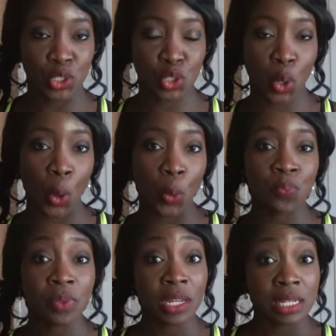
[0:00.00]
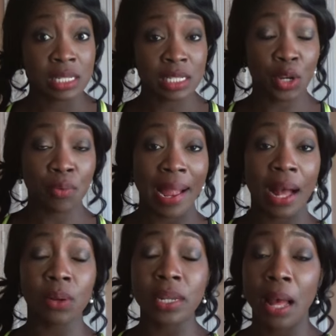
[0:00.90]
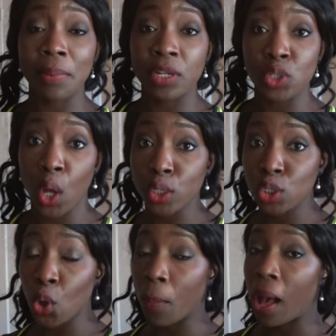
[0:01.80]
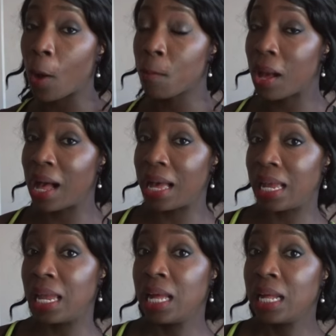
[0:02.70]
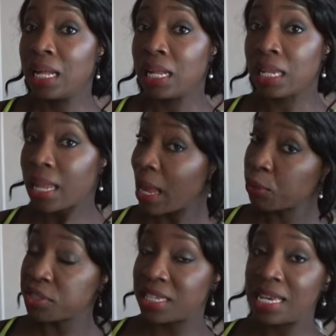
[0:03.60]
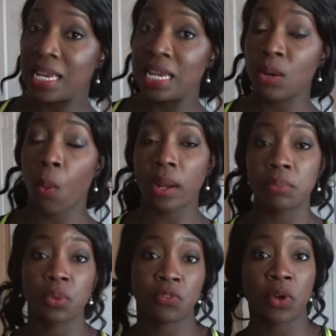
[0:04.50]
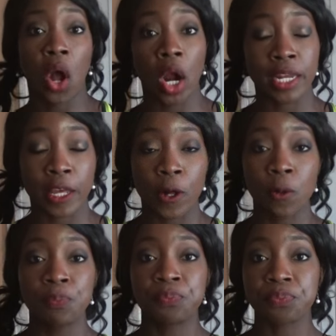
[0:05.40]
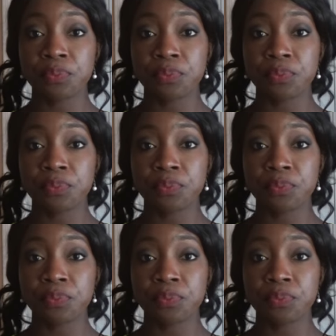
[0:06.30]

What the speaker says: So stick around. I'm going to talk to you about my leg routine, what I'm doing for cardio.